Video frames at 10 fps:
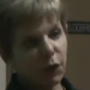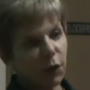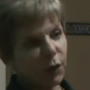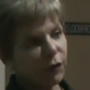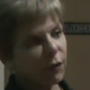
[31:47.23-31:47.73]
Who
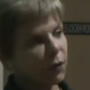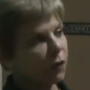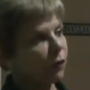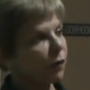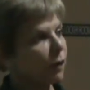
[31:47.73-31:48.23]
is the
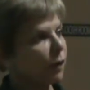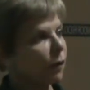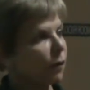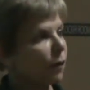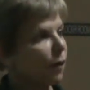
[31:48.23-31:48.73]

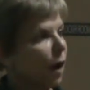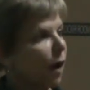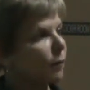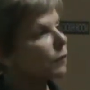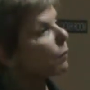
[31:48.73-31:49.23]
person
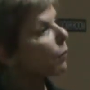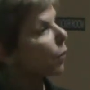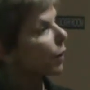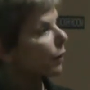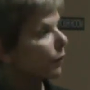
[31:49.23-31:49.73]
the
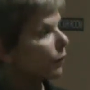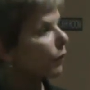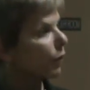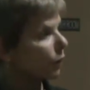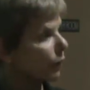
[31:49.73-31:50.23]
board is
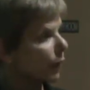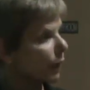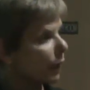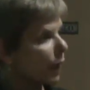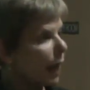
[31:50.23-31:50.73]
serving?
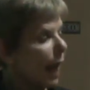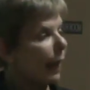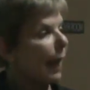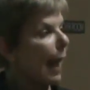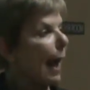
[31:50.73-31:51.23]

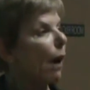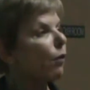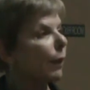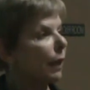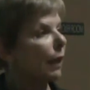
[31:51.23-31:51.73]
And how do
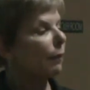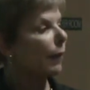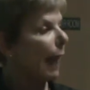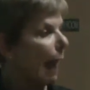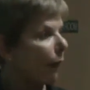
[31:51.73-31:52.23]
we
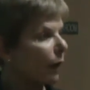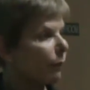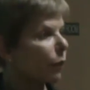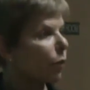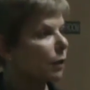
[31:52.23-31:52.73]
keep county
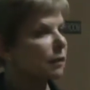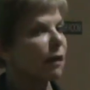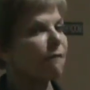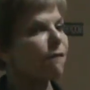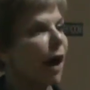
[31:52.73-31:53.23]
boards
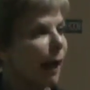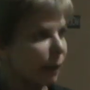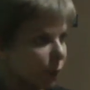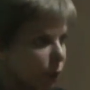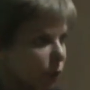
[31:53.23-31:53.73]

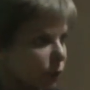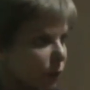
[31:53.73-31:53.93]
viable